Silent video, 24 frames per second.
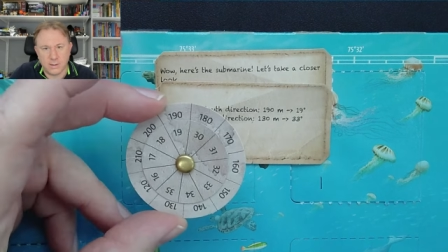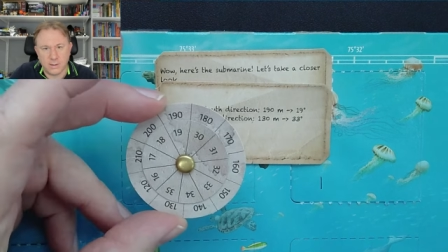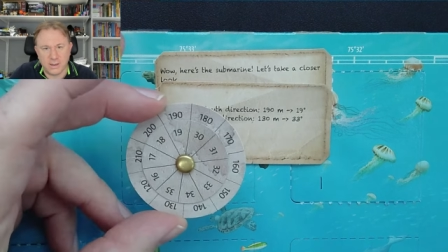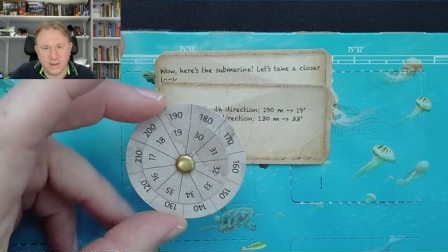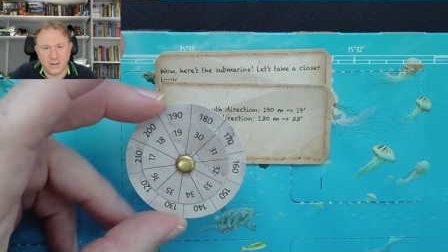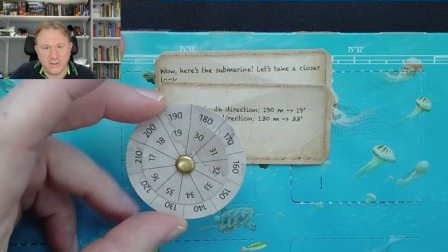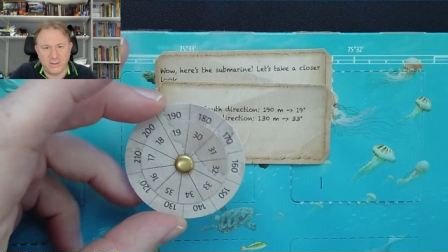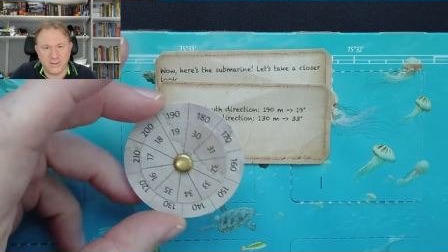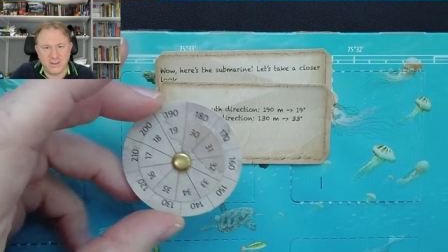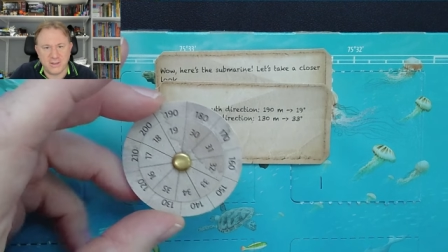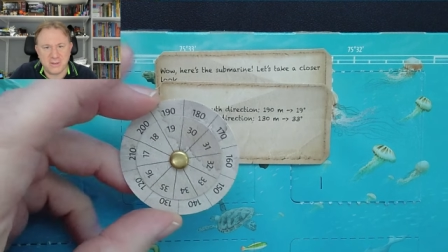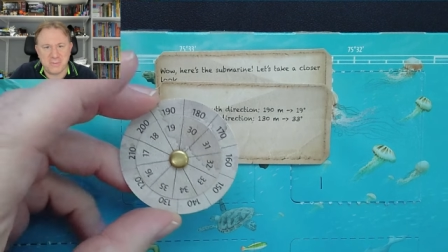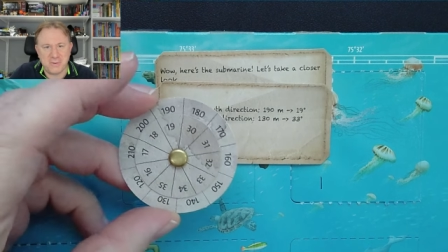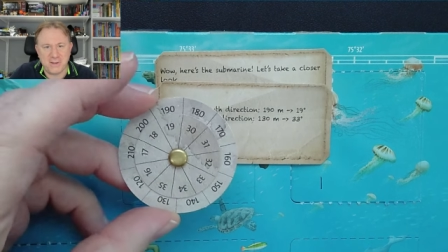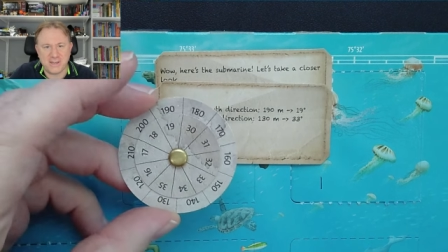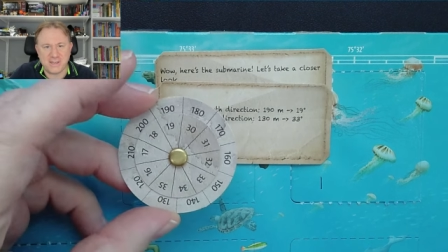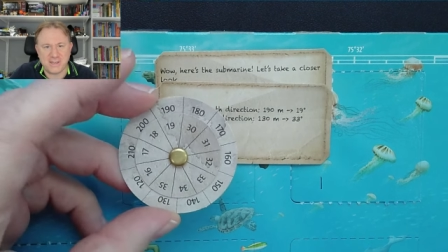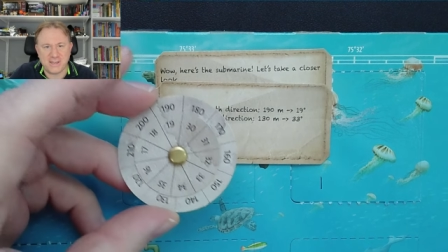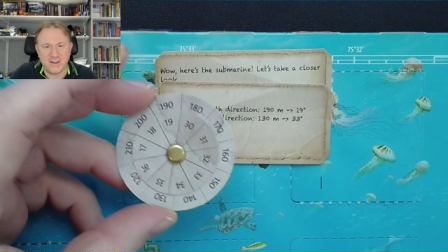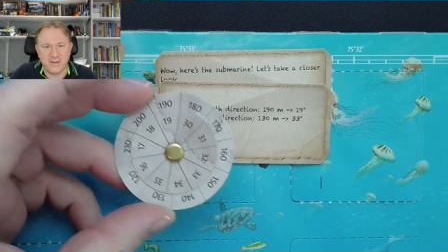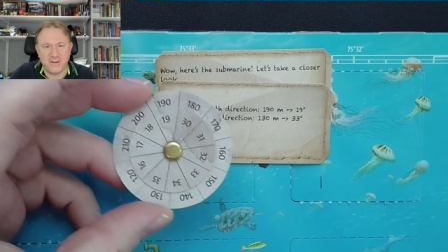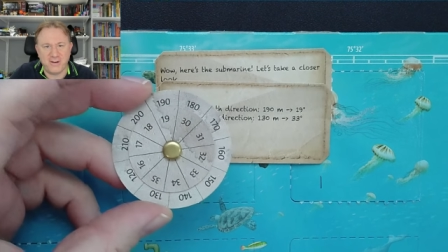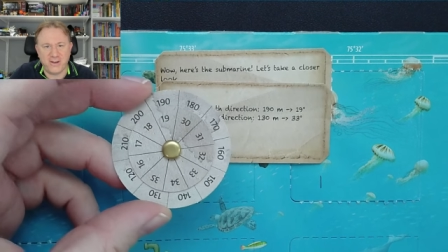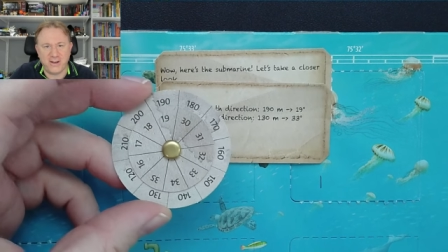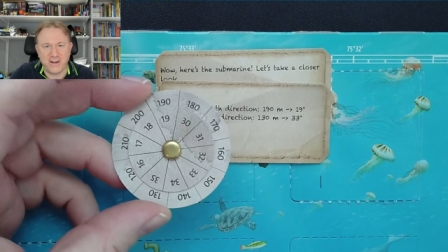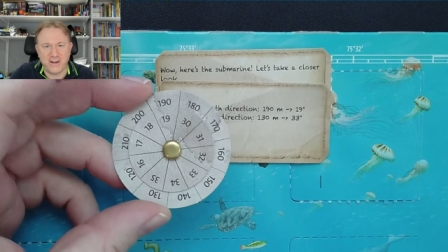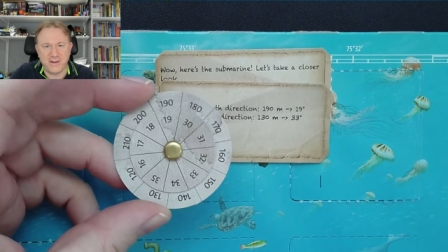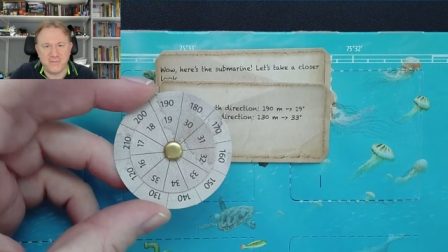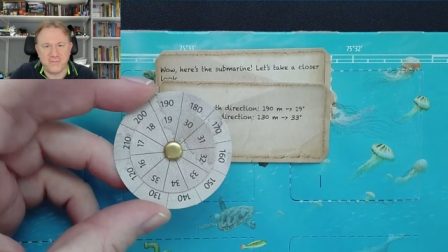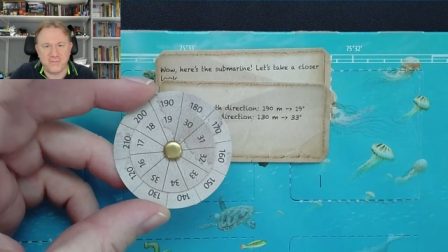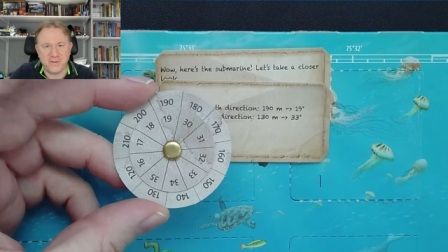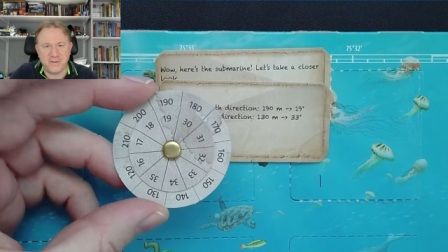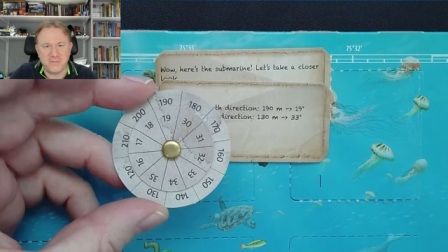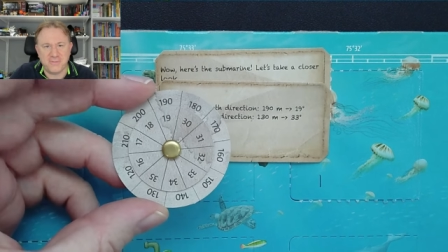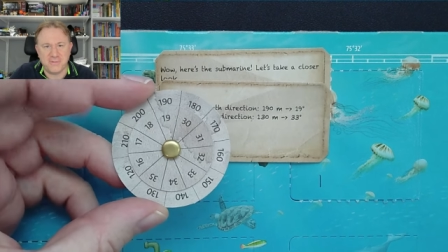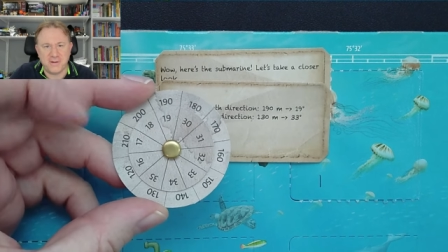And the other bits don't line up
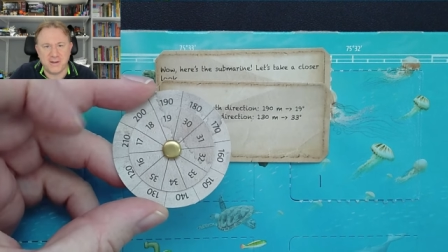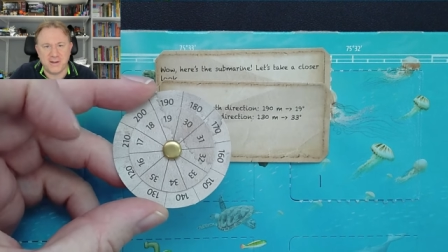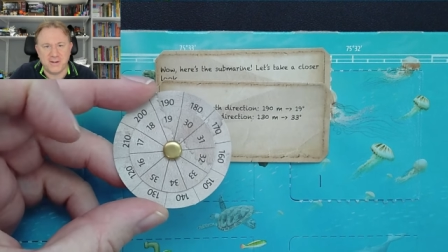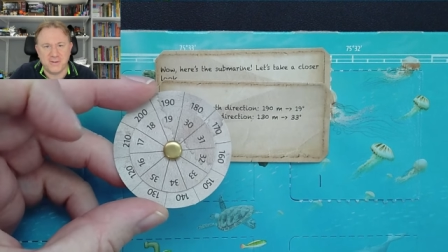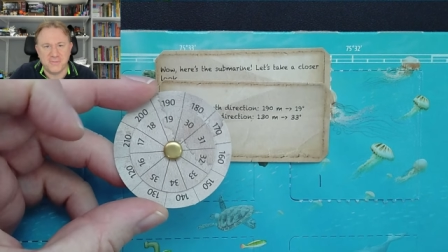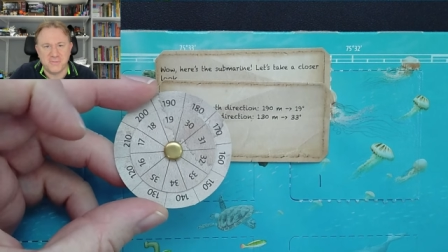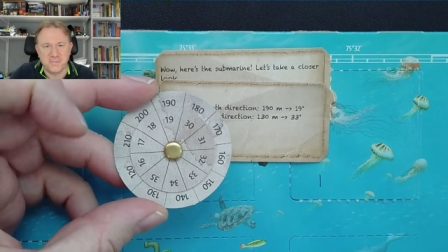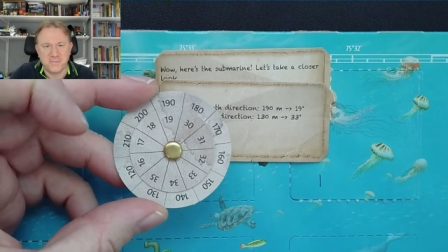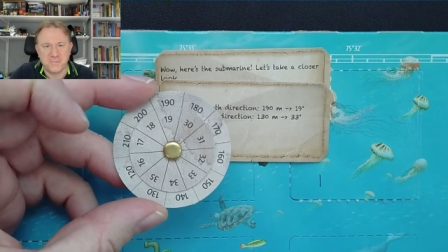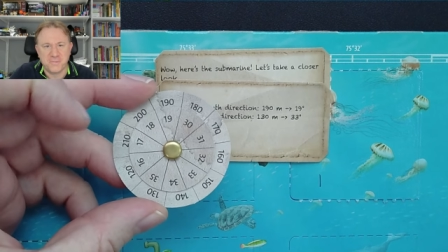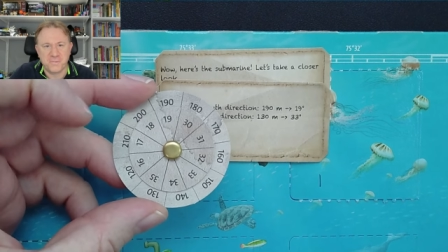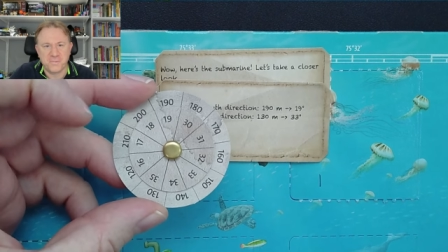very well.